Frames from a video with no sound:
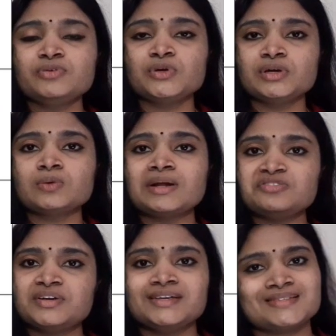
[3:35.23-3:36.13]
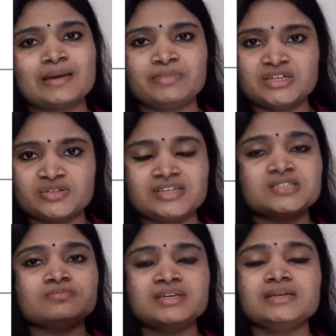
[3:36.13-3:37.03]
for your qualifying examination, that
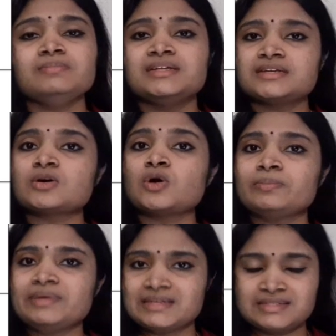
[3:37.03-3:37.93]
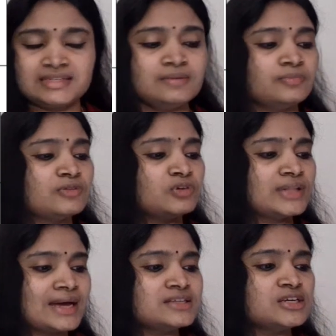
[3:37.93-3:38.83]
is BE, BTech or BSc, for
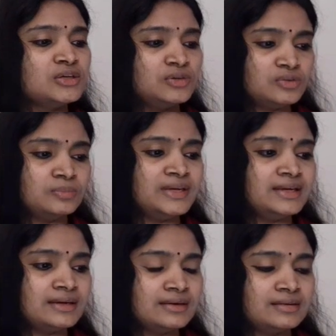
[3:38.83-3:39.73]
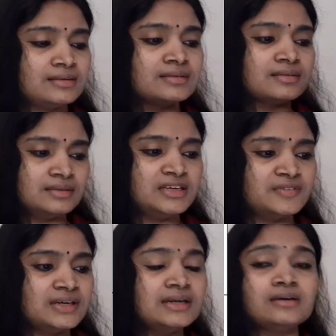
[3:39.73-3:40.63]
that you will be
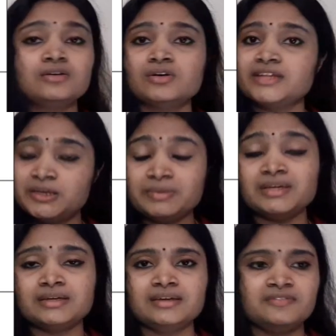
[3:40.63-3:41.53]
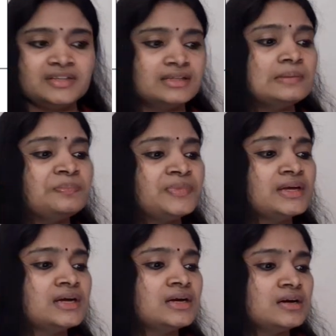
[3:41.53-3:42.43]
given or they will be giving the
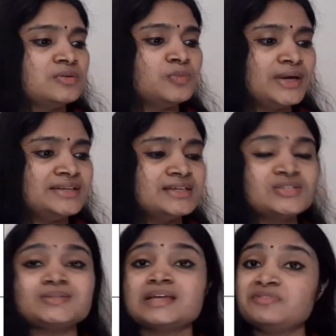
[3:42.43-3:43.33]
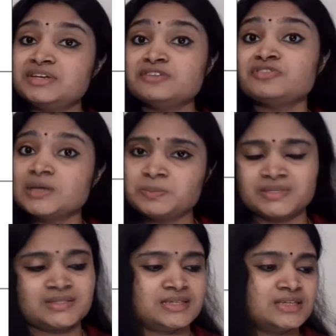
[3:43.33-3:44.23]
weightage is
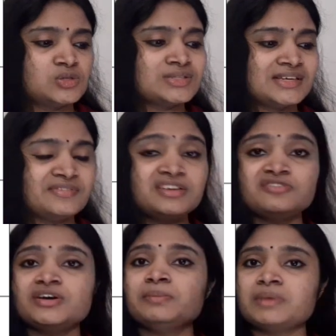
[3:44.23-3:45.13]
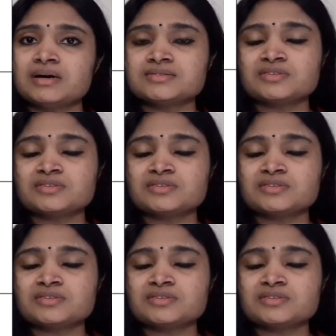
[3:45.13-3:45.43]
75% or 75 marks